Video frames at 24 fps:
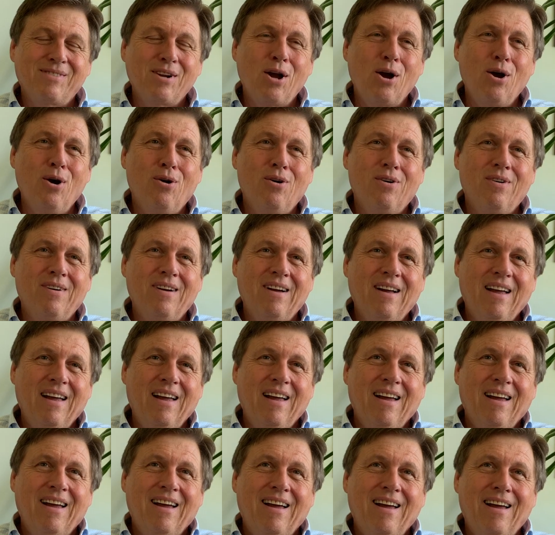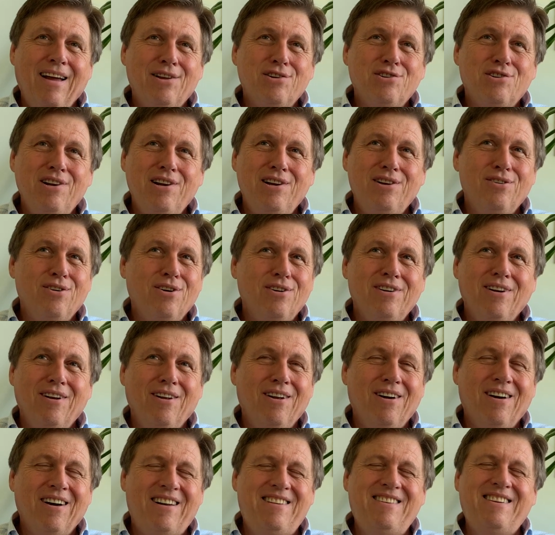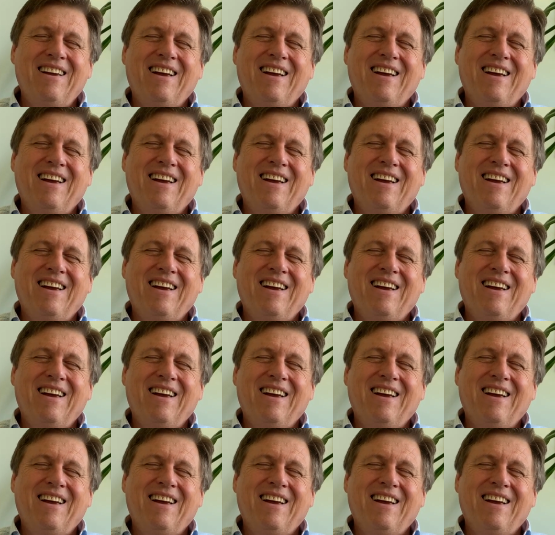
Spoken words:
Oh, actually not a lot.